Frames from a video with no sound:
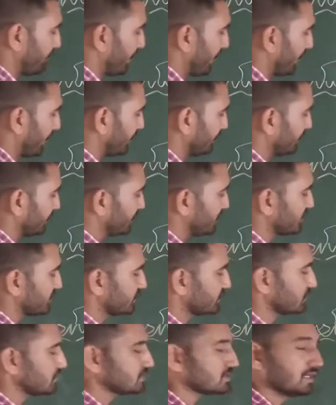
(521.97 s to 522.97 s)
many
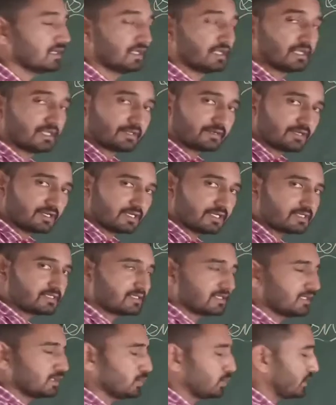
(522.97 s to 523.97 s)
regions
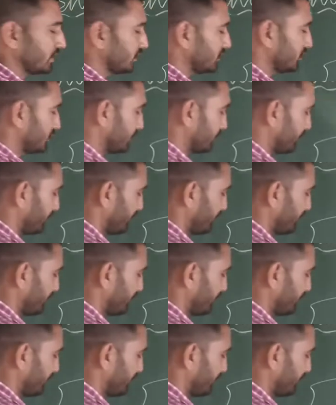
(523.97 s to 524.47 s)
related with